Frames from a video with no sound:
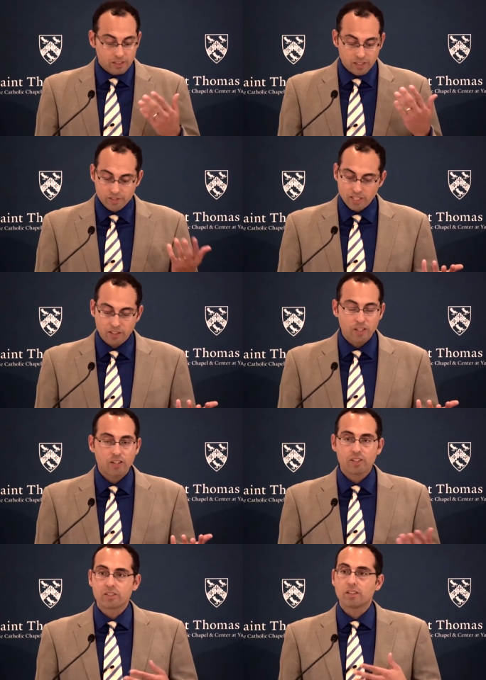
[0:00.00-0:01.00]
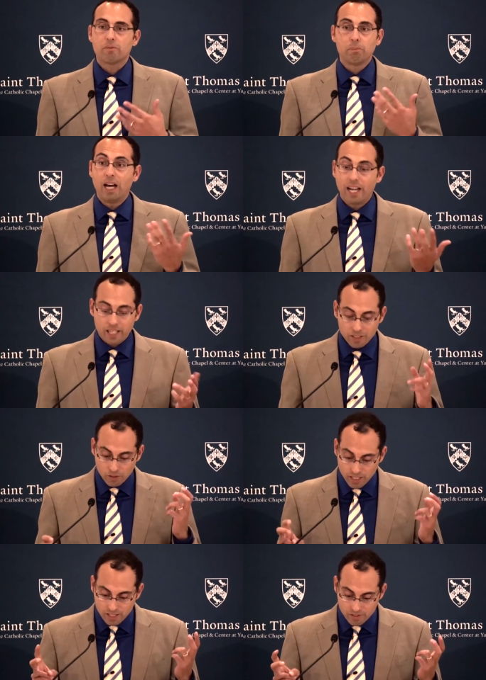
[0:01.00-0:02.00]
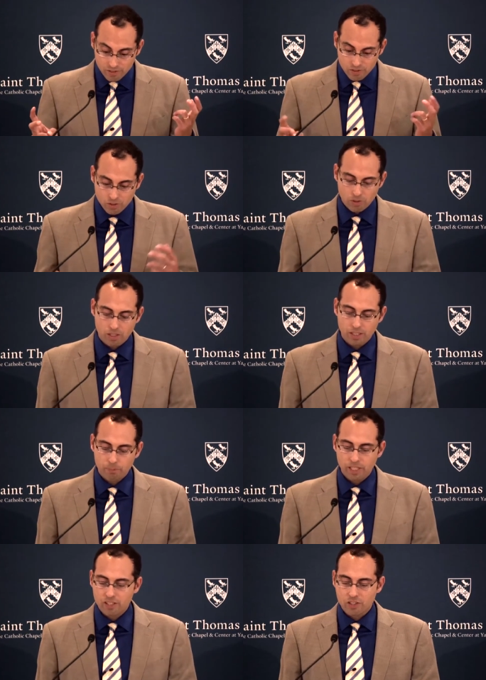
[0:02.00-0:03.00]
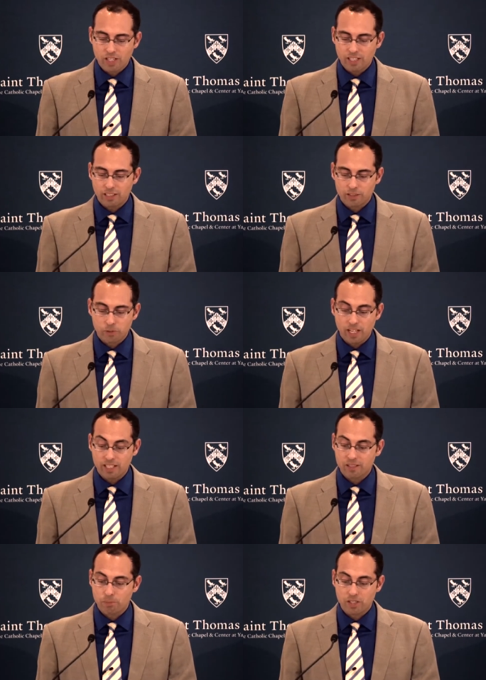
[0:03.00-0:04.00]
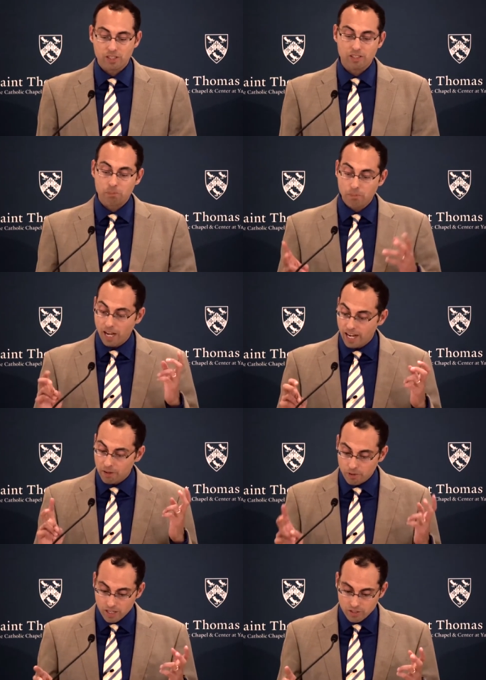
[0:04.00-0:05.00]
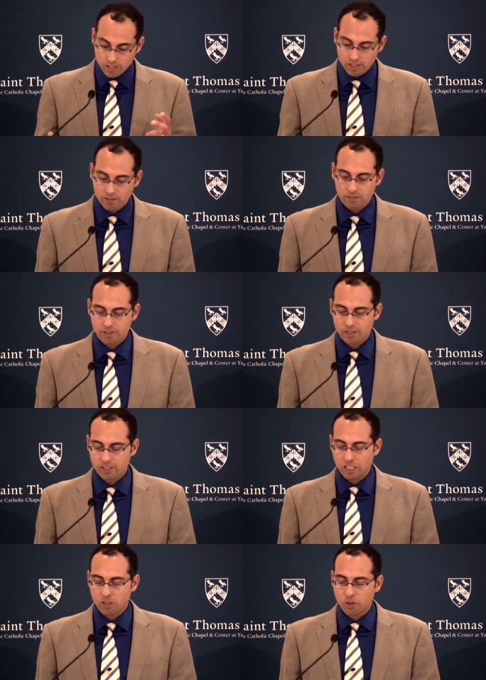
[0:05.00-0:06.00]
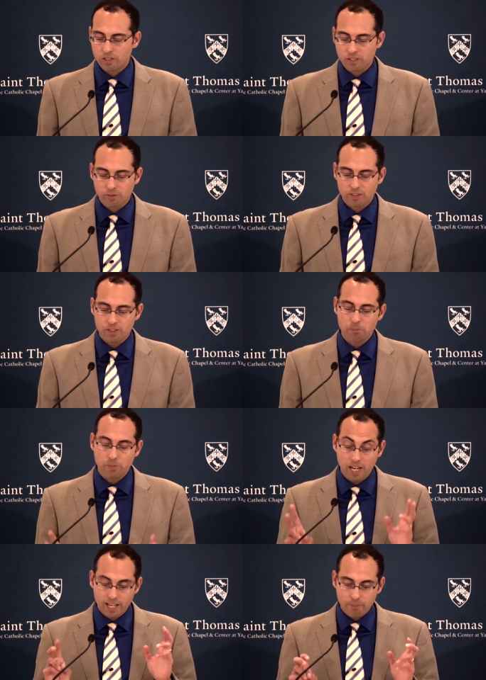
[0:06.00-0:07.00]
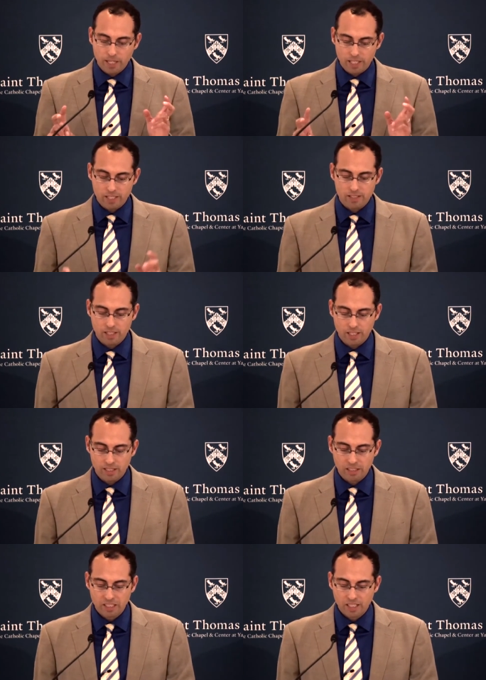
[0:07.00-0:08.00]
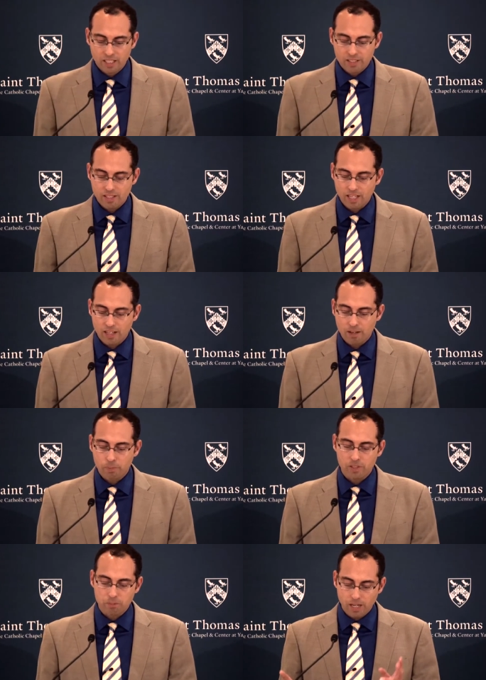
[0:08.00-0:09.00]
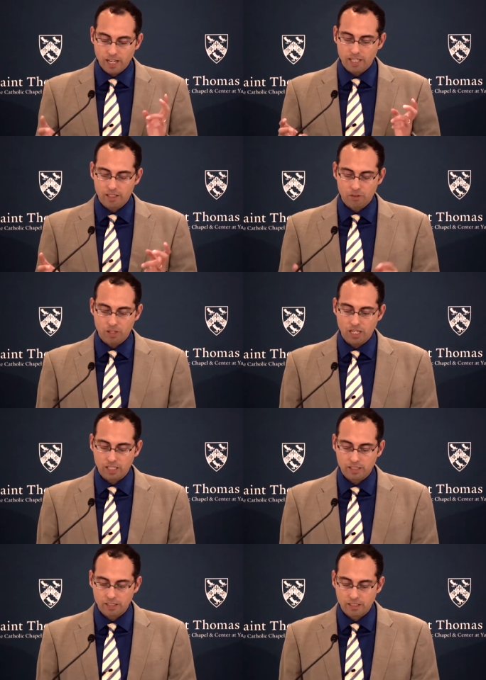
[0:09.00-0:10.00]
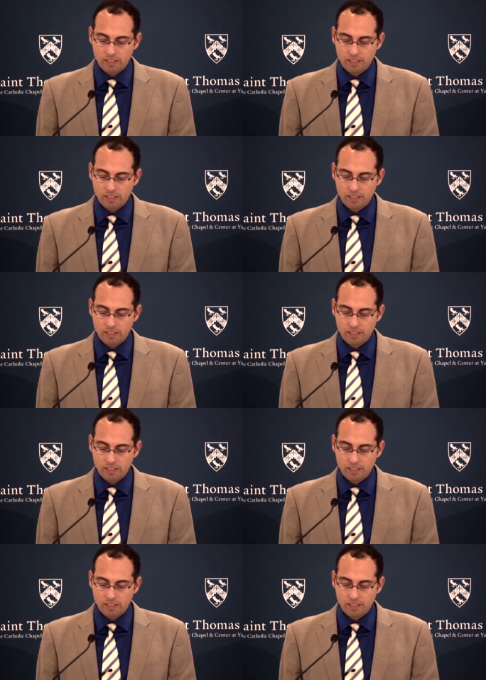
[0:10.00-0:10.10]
to see the earth as my creation story, pictures at an ex- exhibition as my Russia, Concordance of Leaves as my Palestine, Sand Opera as my Iraq.